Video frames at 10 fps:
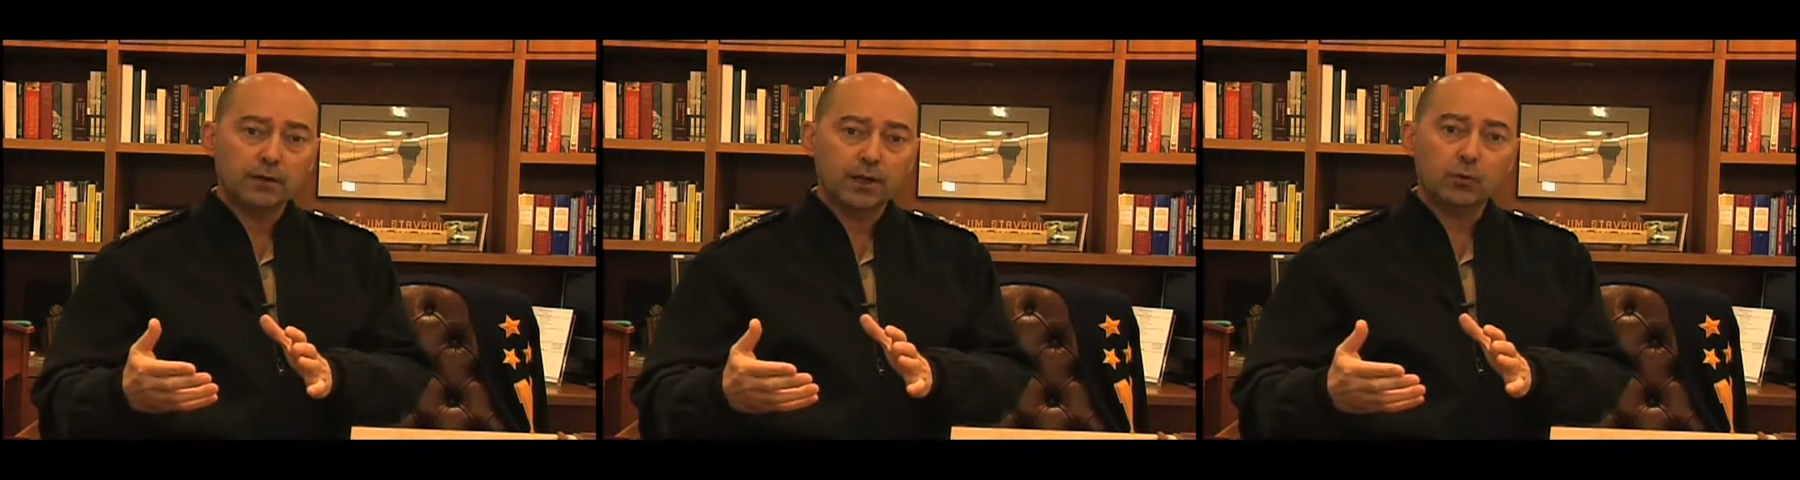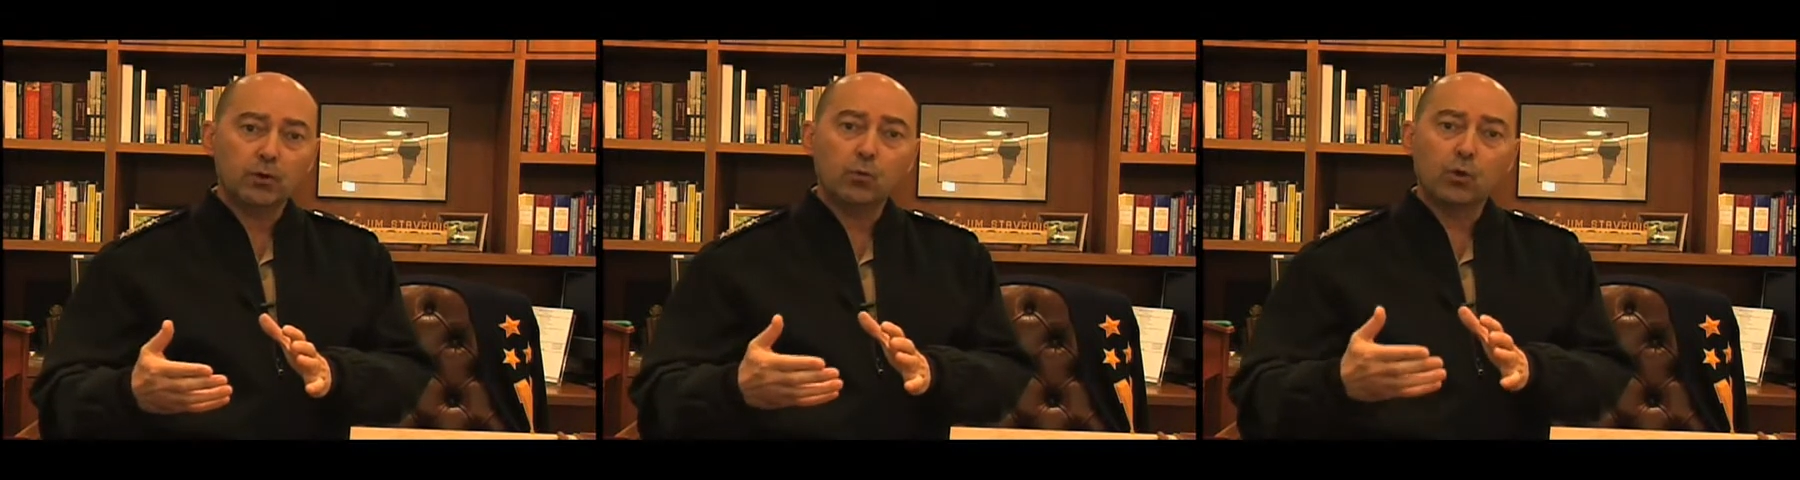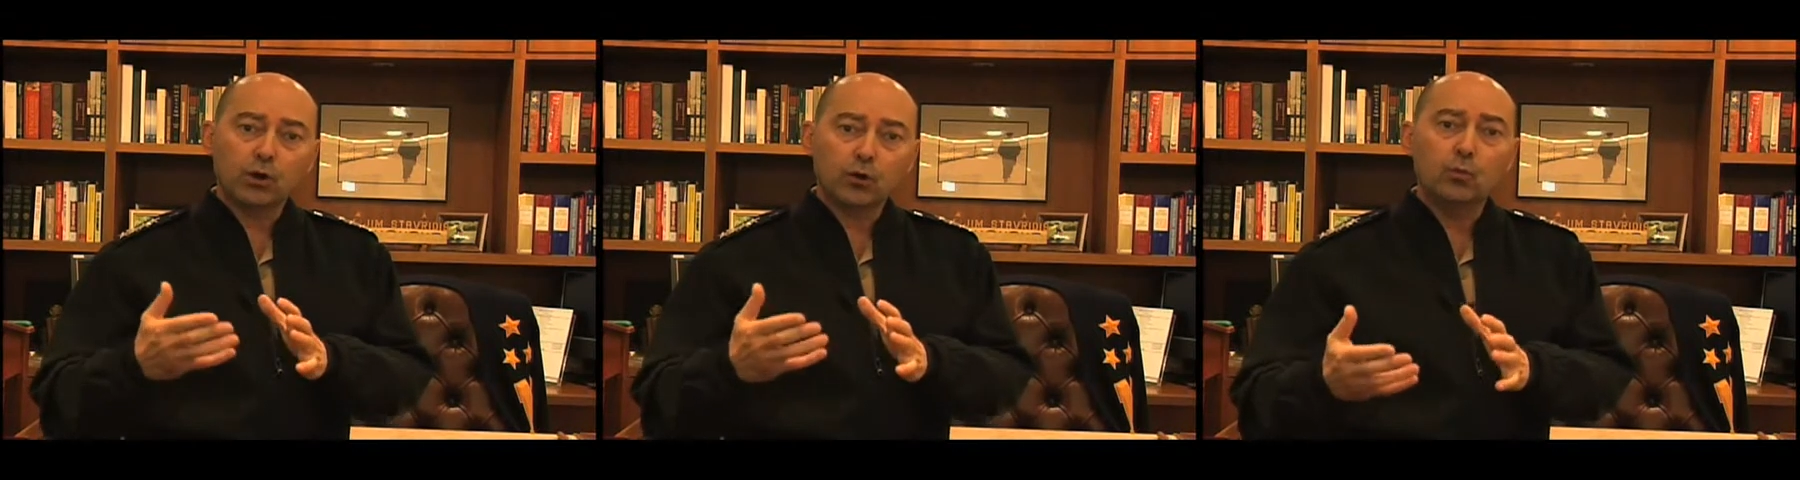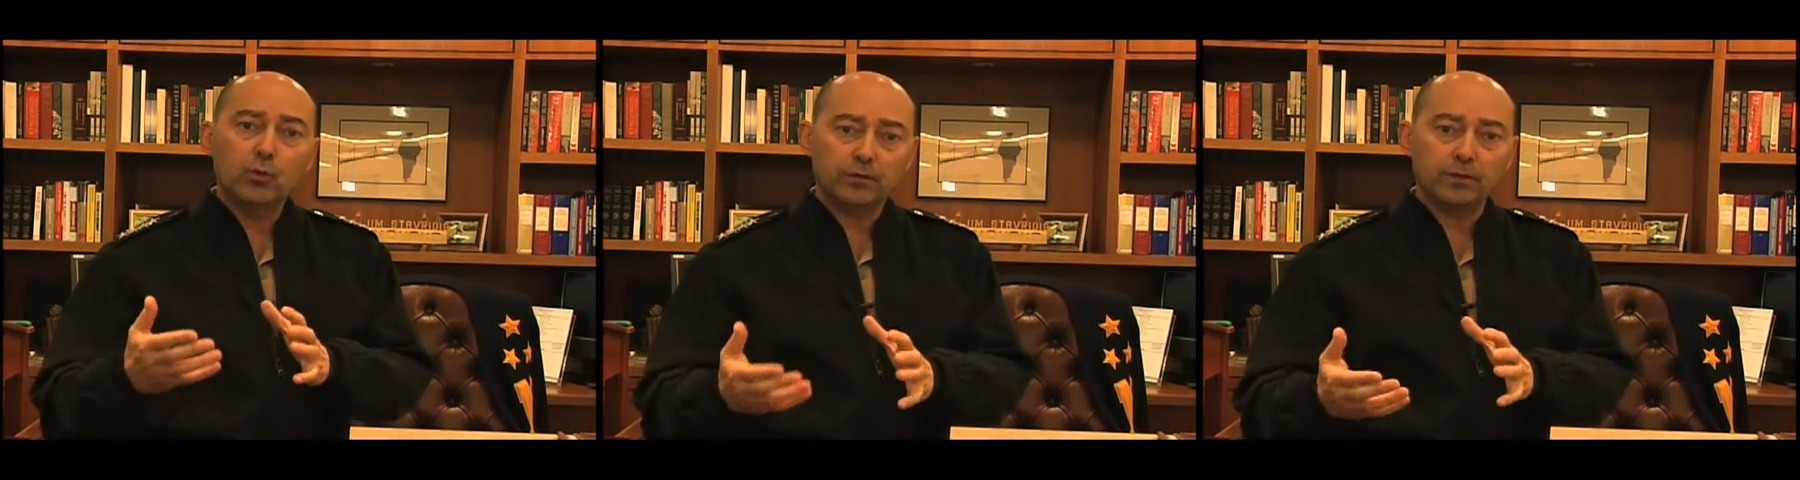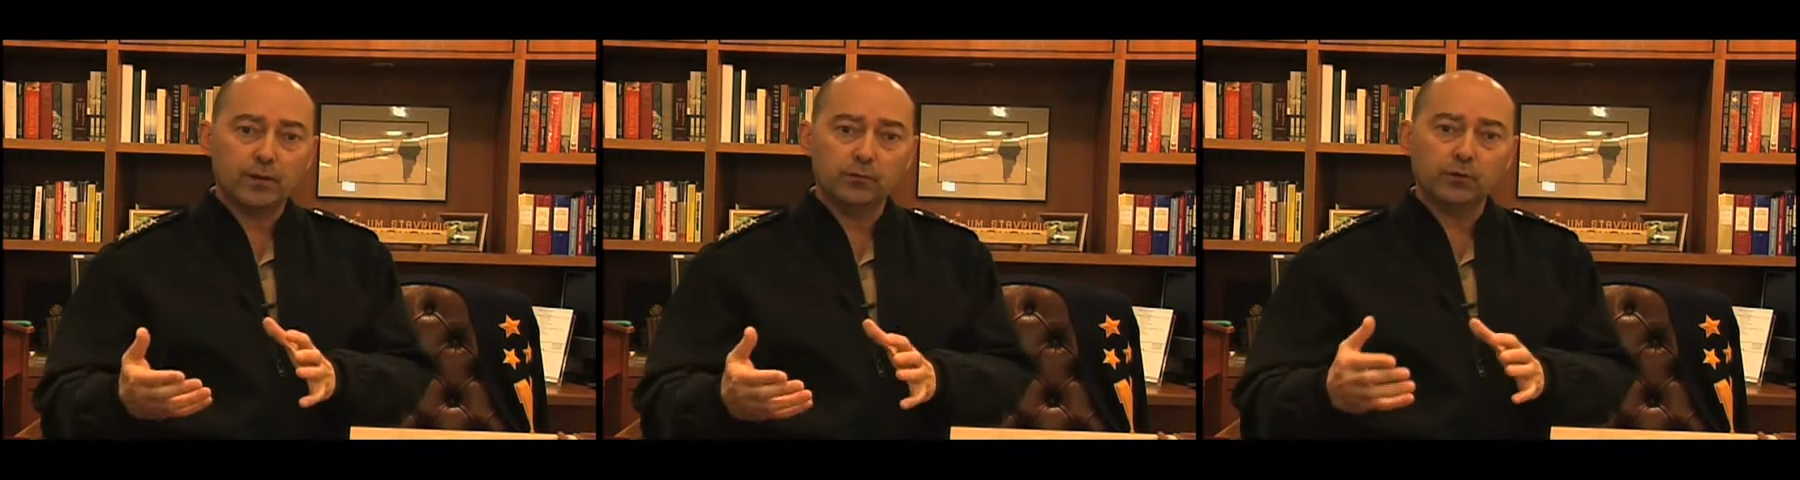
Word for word: and we work with them.